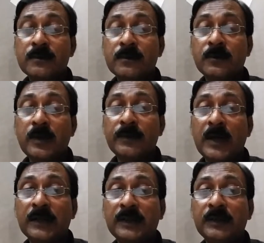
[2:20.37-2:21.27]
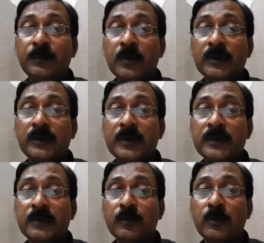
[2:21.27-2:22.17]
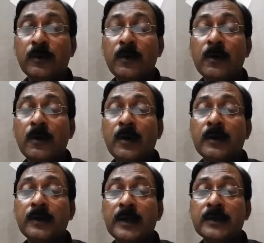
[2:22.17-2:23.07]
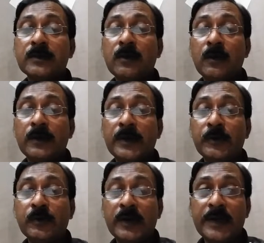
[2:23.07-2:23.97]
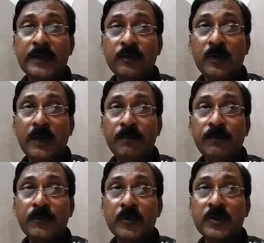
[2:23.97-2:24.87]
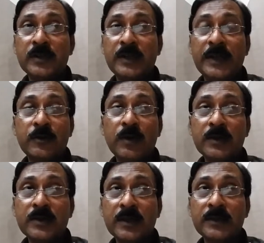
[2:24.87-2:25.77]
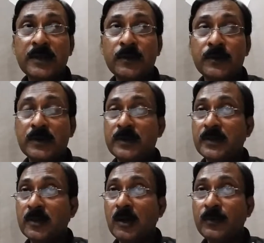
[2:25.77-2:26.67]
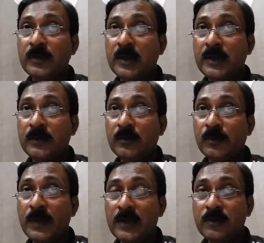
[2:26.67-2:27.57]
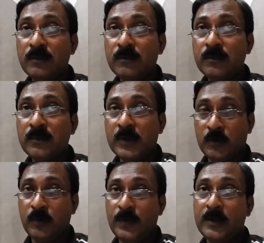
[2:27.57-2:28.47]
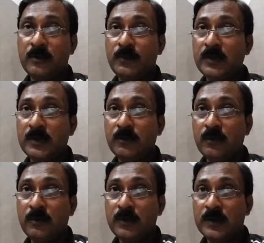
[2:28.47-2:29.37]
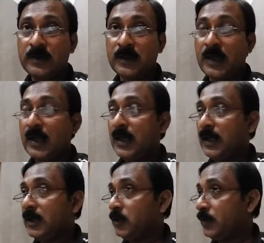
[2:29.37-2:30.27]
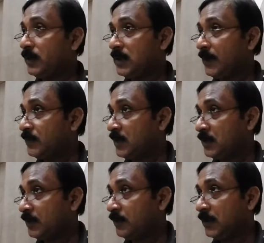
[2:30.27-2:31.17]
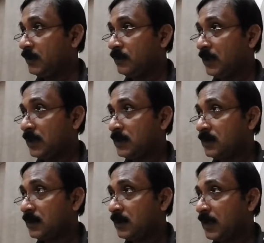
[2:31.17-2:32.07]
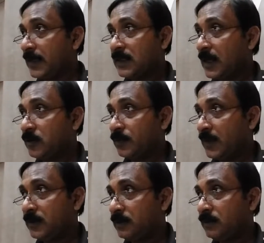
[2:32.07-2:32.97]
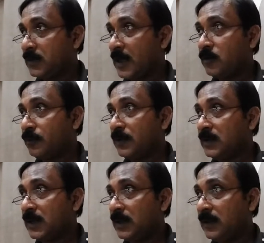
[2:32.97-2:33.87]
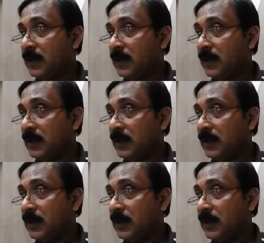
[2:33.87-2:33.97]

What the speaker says: We have the other important things, that is called nuclear reticulum, which is the network structure, which is dissolved in the nucleoplasm. Nucleoplasm means, it is the liquid substance of the nucleus, like cytoplasm. Cyto means cell.